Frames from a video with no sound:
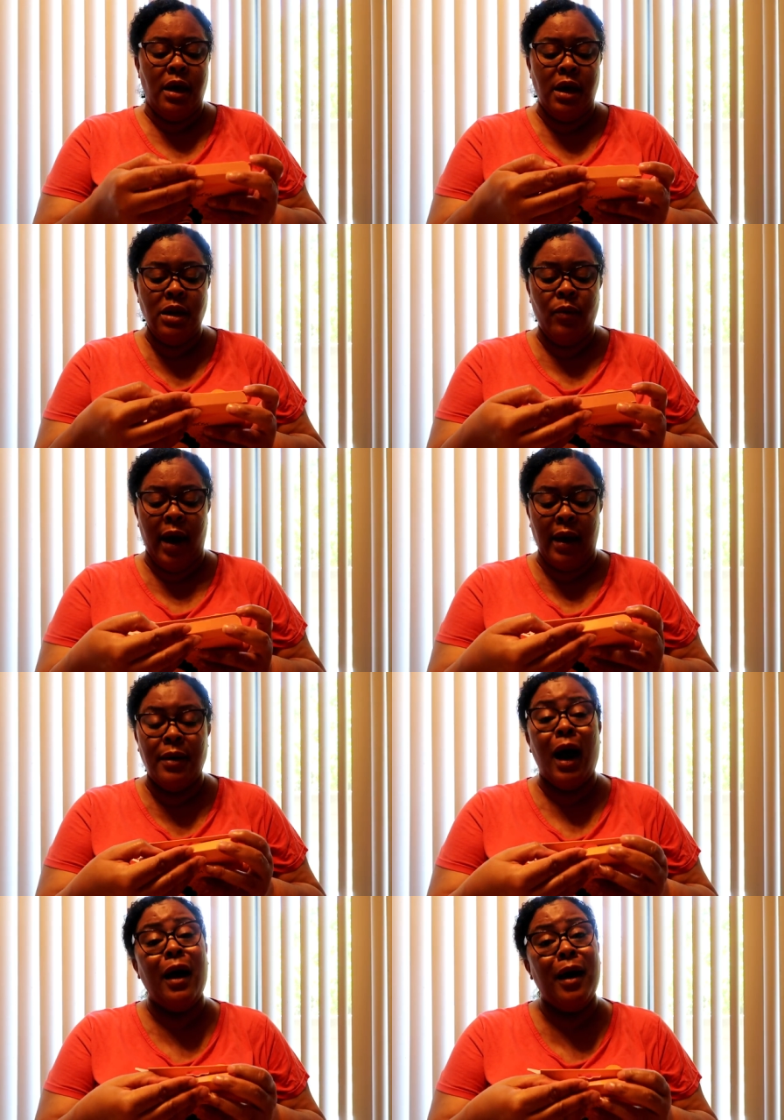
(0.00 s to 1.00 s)

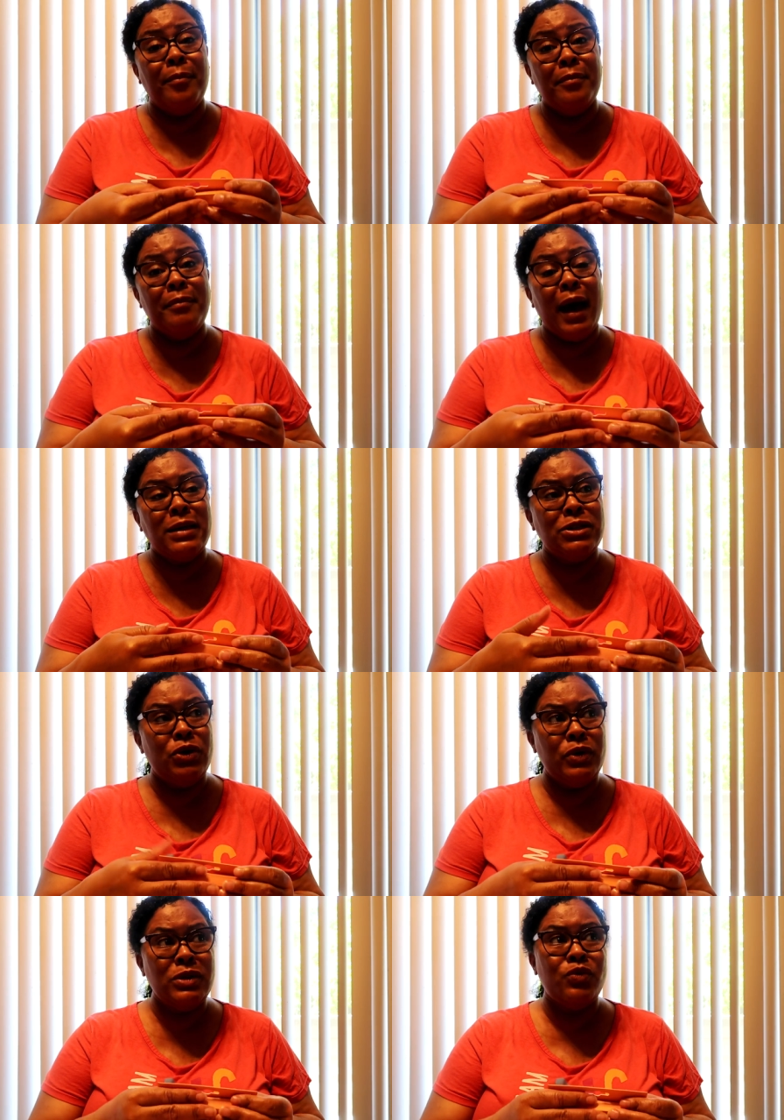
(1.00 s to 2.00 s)
Anyway, my
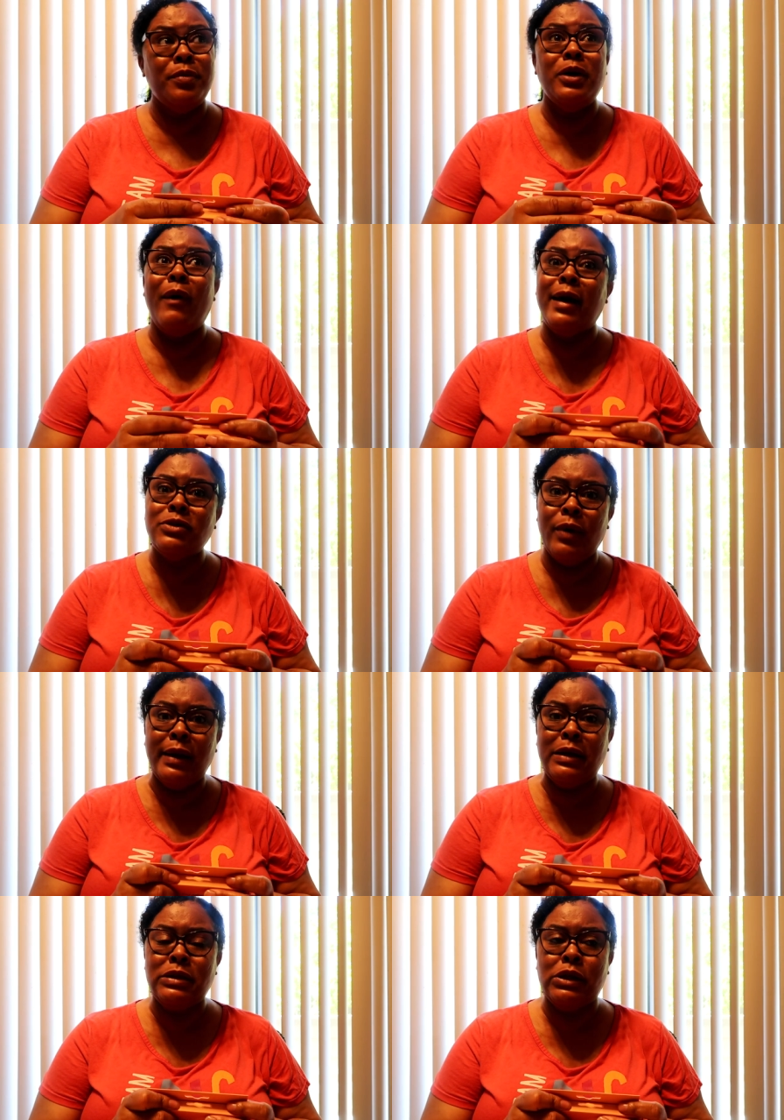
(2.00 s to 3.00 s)
students will be
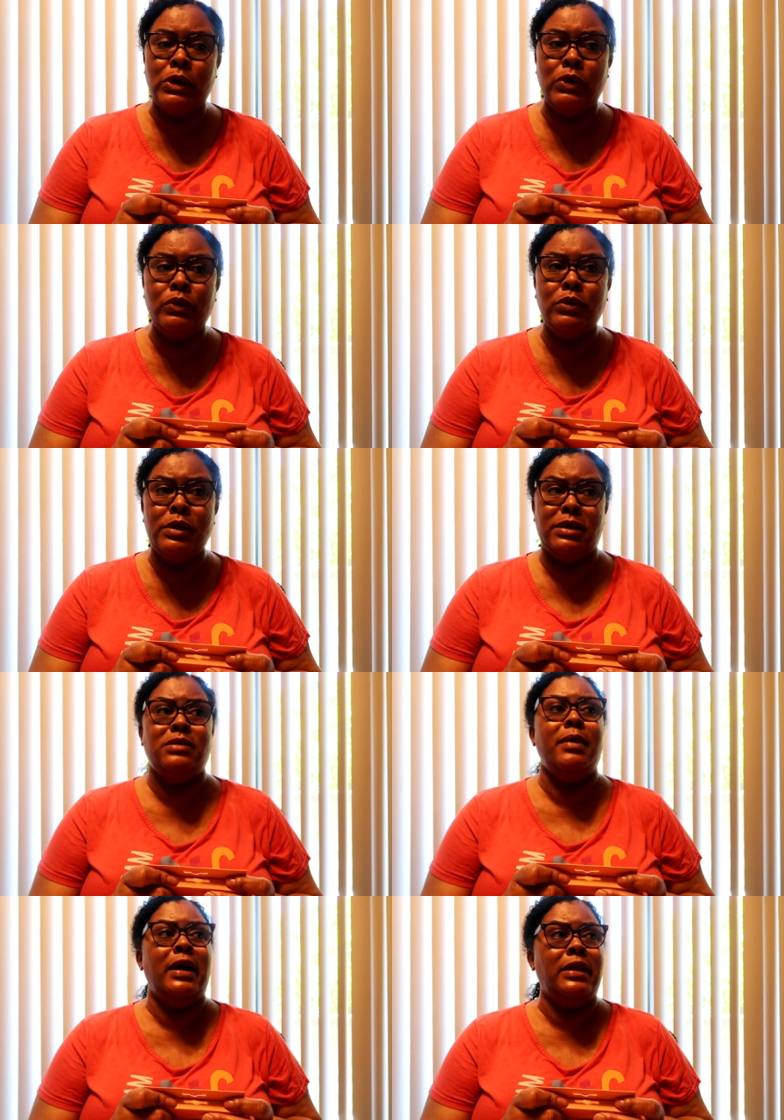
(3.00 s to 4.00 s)
graduating soon
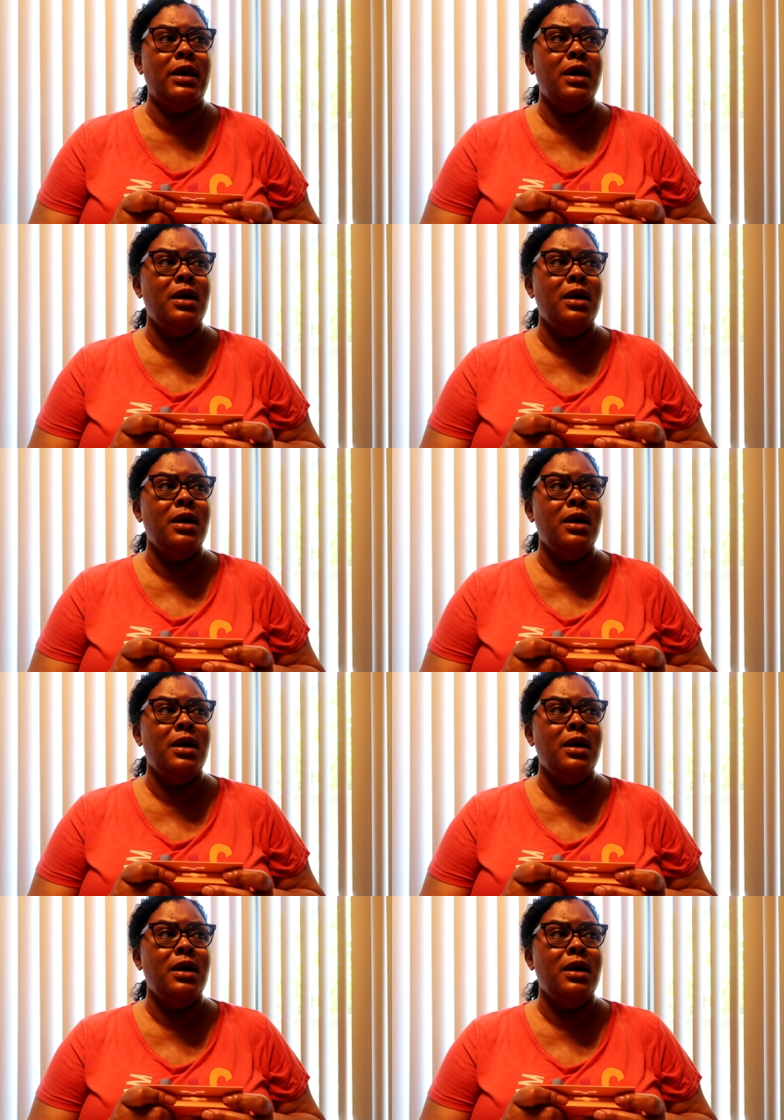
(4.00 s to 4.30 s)
this month.